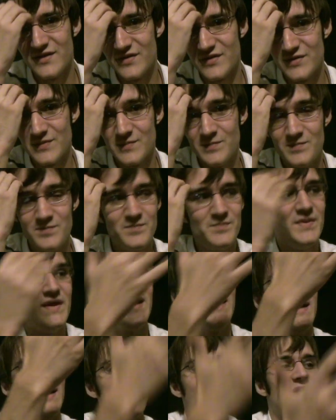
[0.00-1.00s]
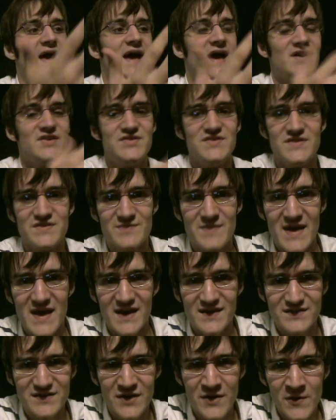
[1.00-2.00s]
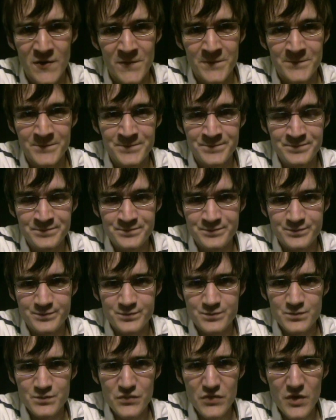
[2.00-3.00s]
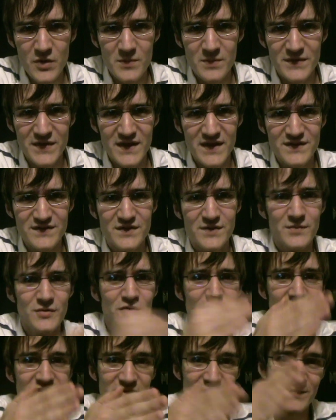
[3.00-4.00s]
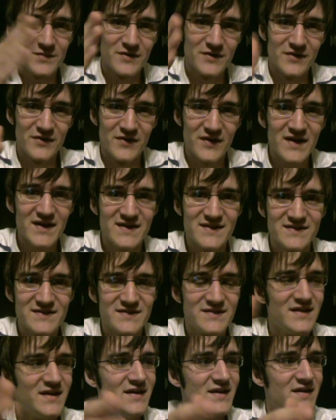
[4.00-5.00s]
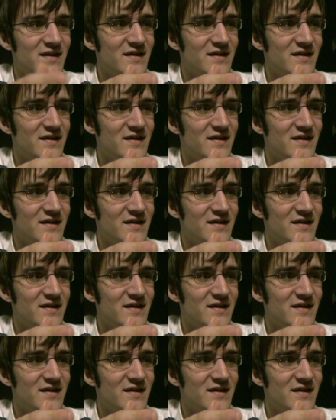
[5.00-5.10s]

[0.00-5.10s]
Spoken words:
this big gash in his mask. But then as the movies progress,